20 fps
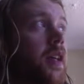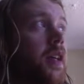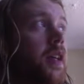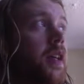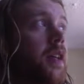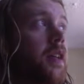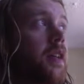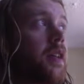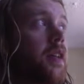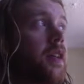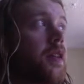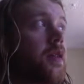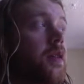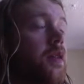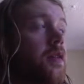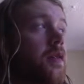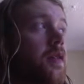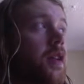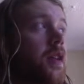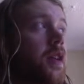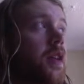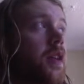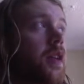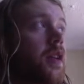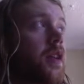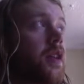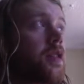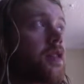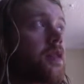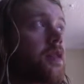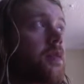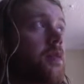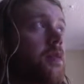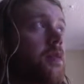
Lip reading: and they were fucking awesome.